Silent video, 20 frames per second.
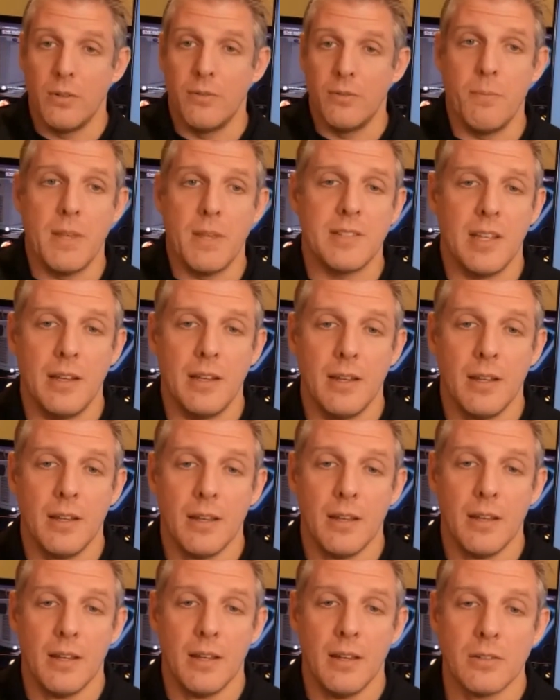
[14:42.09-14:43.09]
If you miss it,
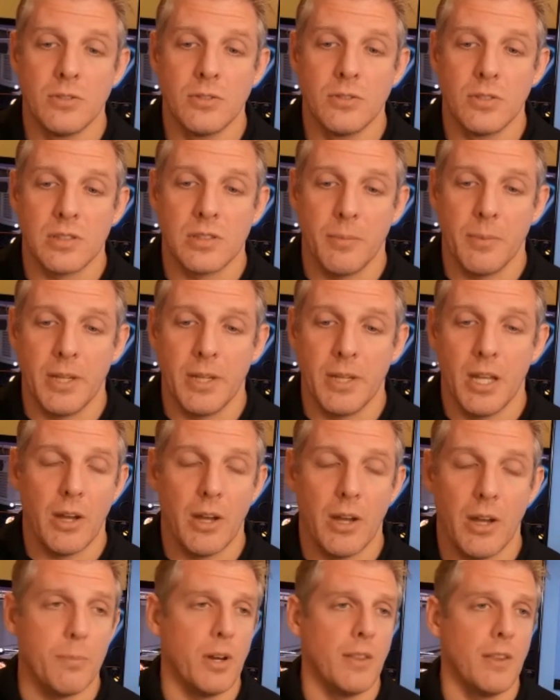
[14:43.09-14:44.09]
just let me know. I
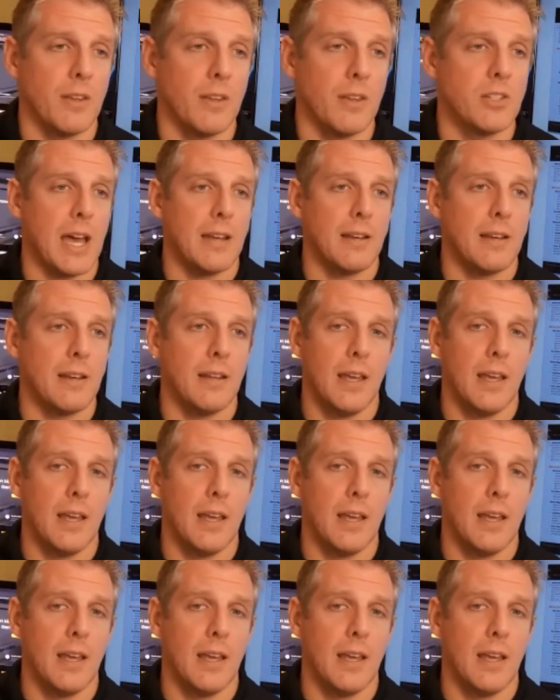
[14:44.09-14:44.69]
can put it in the chat,